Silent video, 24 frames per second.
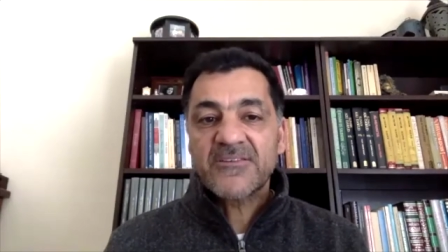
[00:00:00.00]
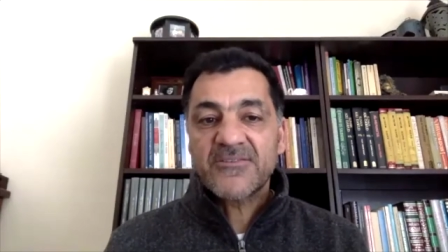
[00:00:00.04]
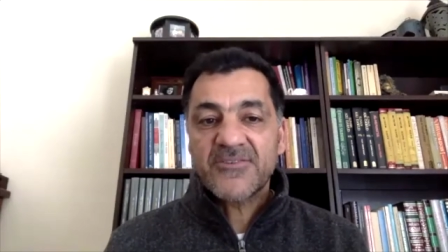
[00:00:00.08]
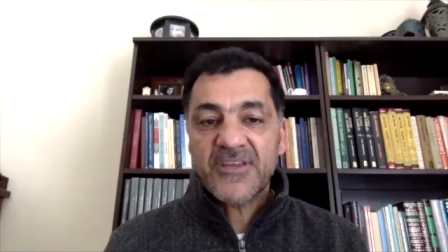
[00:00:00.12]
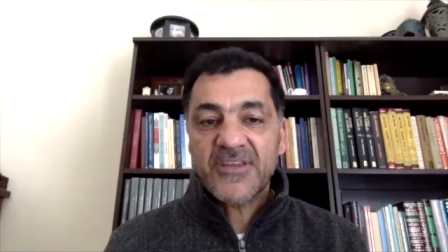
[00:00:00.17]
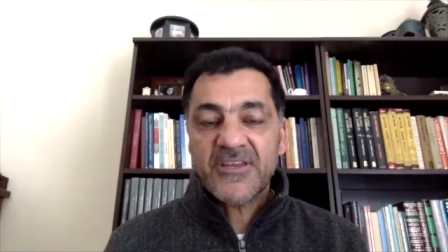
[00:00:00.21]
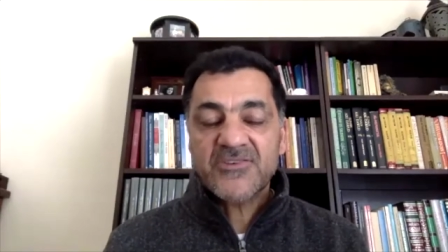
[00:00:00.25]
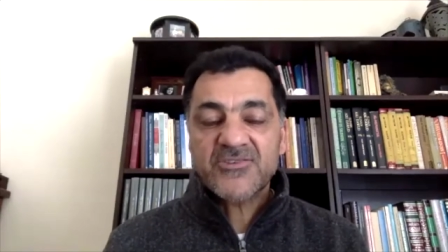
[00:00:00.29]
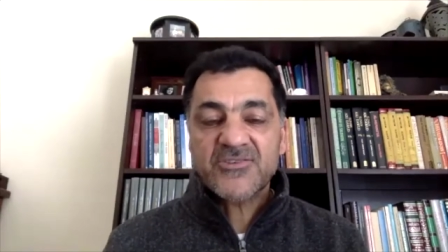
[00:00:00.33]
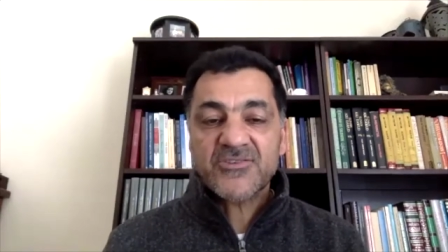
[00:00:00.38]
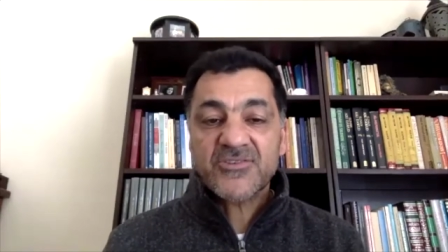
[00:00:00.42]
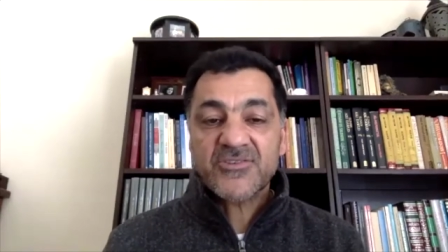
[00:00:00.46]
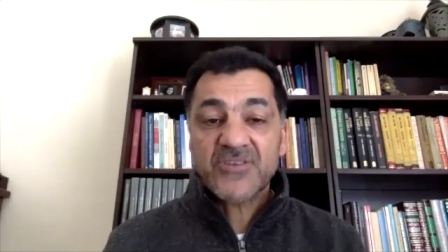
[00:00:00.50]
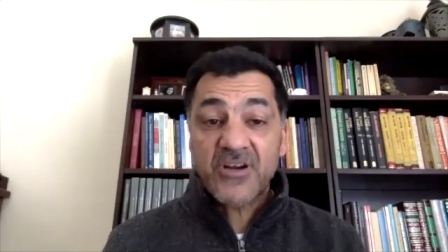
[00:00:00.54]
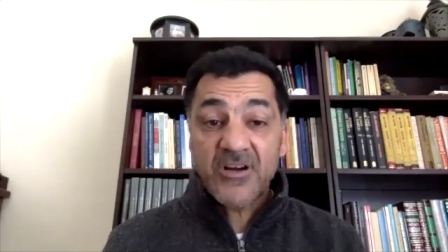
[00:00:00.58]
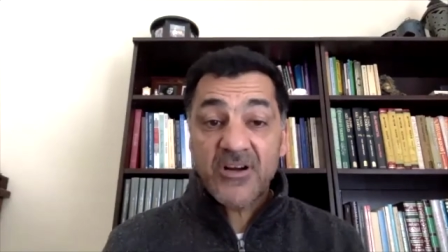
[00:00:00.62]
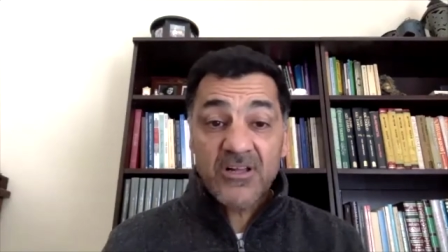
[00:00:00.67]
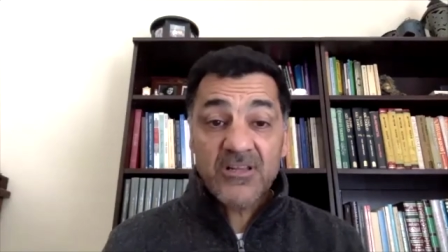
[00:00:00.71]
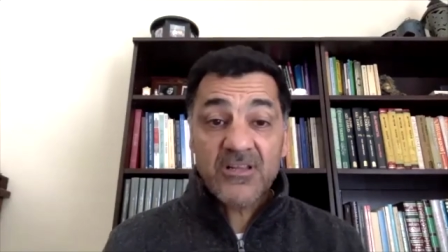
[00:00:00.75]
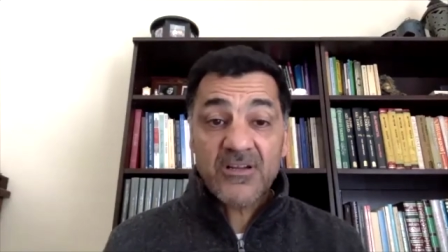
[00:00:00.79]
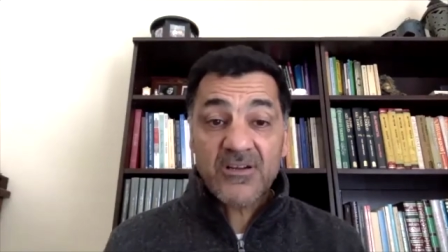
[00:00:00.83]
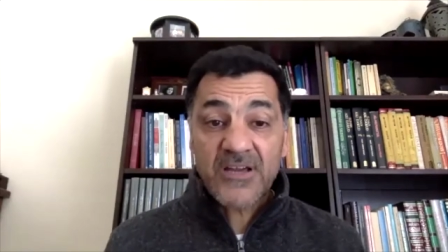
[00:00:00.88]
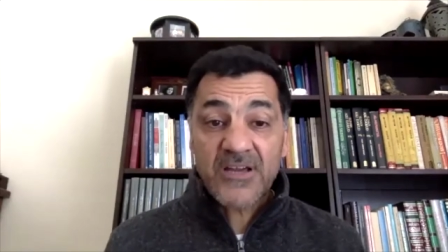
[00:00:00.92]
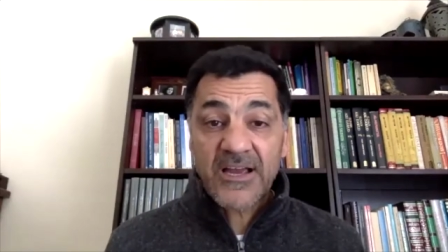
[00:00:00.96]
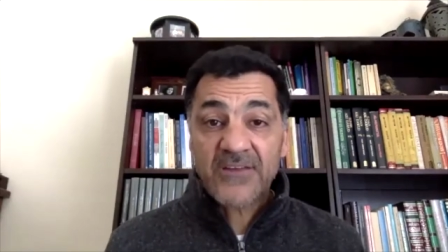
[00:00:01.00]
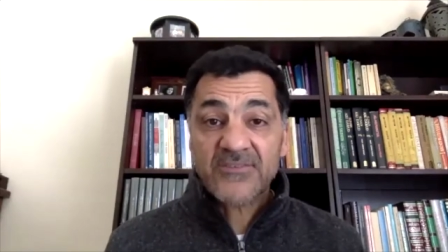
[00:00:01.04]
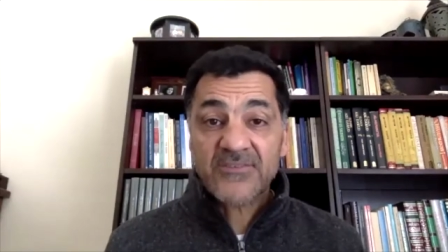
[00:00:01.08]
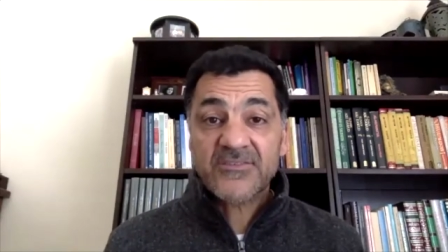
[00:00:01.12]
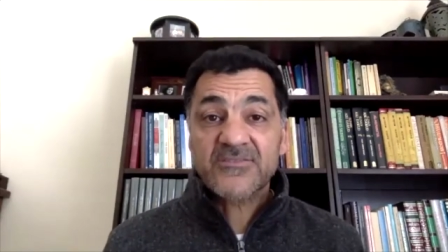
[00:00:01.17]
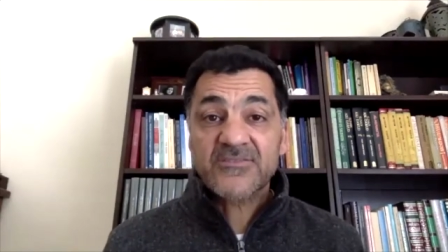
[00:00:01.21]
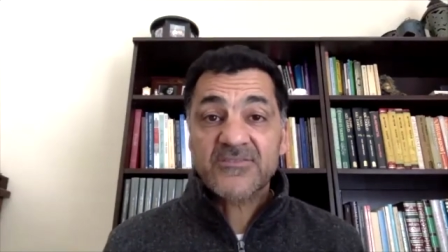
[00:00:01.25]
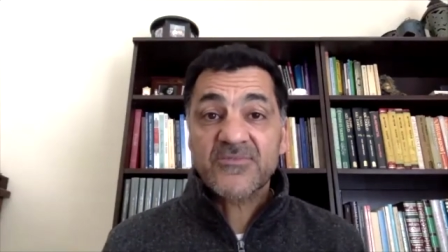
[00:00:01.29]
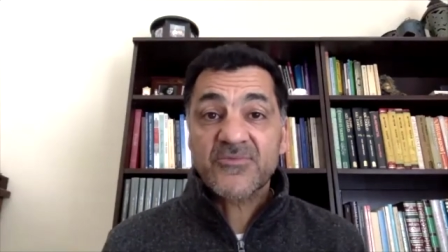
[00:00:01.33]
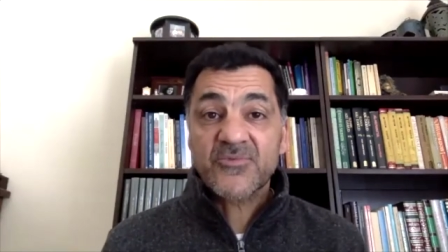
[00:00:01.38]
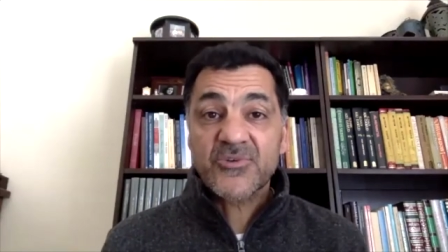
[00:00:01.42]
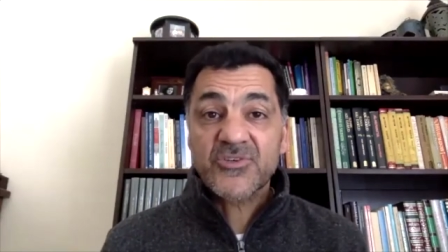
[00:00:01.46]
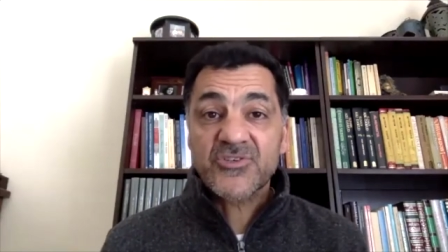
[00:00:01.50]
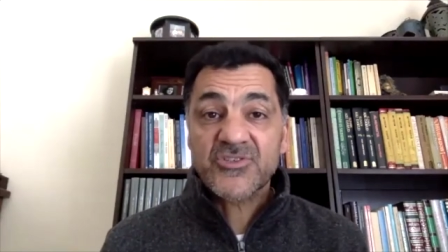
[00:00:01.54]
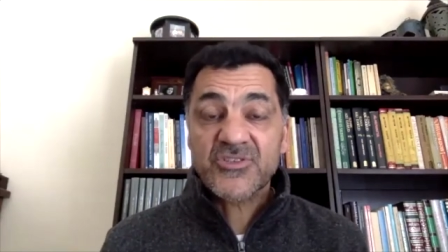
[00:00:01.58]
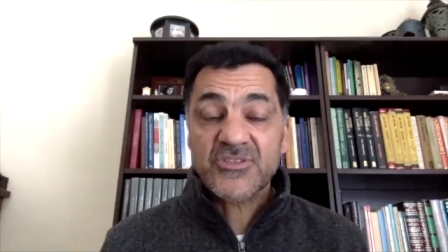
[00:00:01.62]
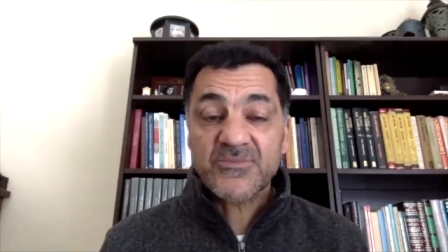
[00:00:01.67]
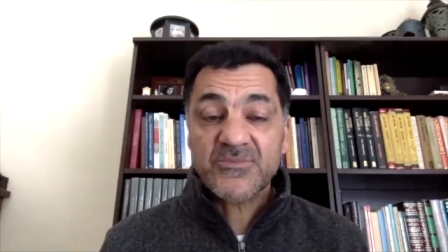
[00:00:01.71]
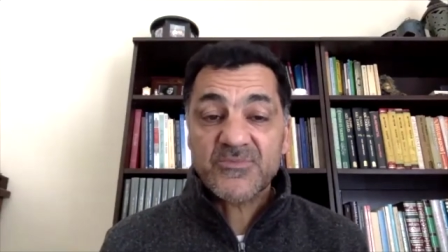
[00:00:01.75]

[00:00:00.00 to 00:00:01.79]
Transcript: danger to all our houses of worship?